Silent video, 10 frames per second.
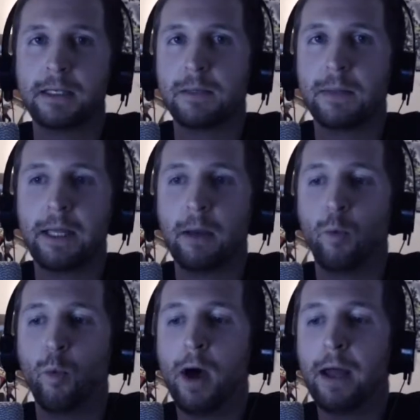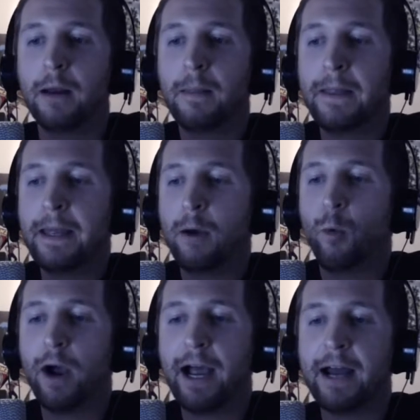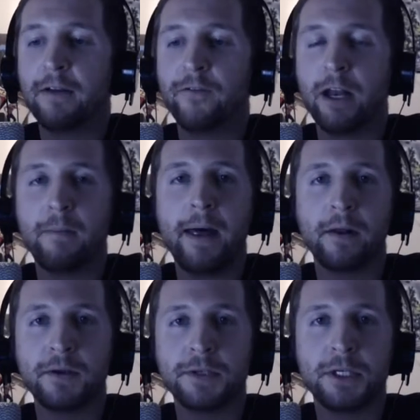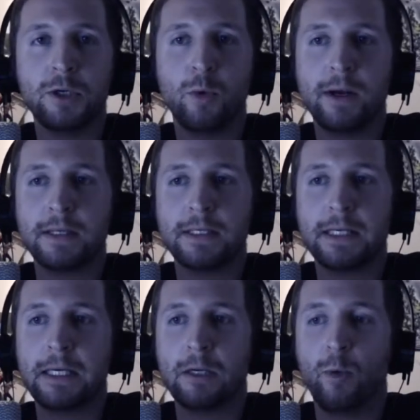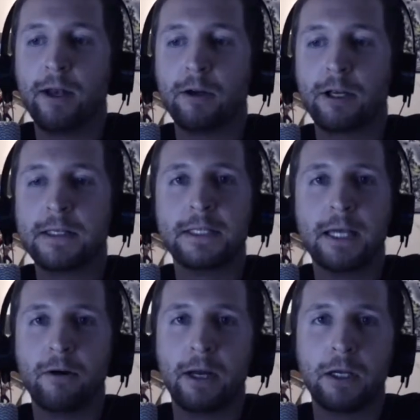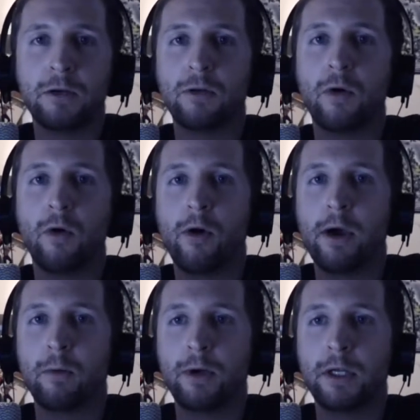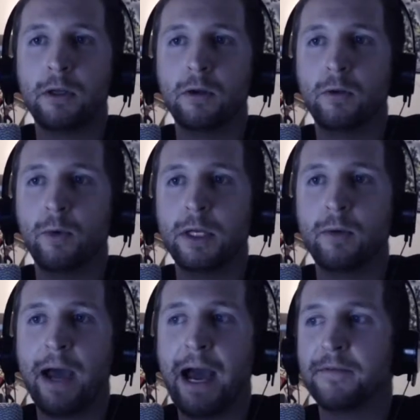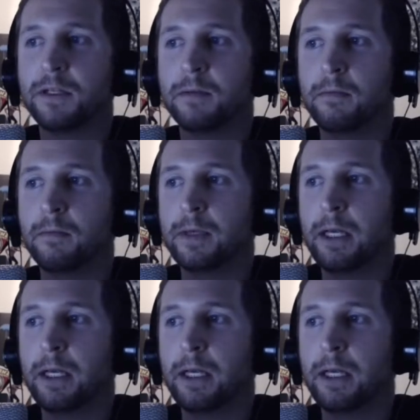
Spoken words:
I mean, like what kind of fundamentals do you want to see when you're considering a new coin, when you have some,